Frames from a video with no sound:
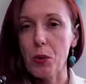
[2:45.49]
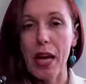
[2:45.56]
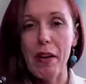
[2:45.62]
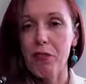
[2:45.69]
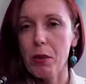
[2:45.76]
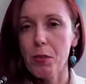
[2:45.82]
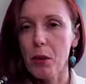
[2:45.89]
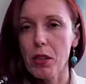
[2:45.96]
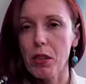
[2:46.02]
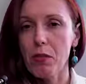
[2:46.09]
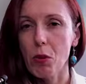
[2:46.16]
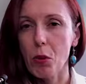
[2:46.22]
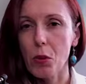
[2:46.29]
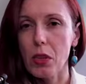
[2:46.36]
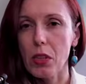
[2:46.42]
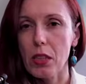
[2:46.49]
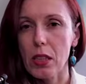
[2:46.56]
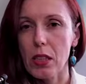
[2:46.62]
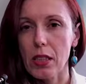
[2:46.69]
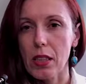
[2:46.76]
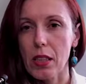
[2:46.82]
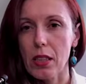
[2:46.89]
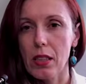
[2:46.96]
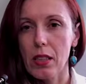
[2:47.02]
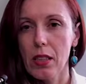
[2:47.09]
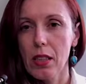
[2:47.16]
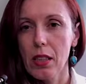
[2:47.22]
Everybody notices it,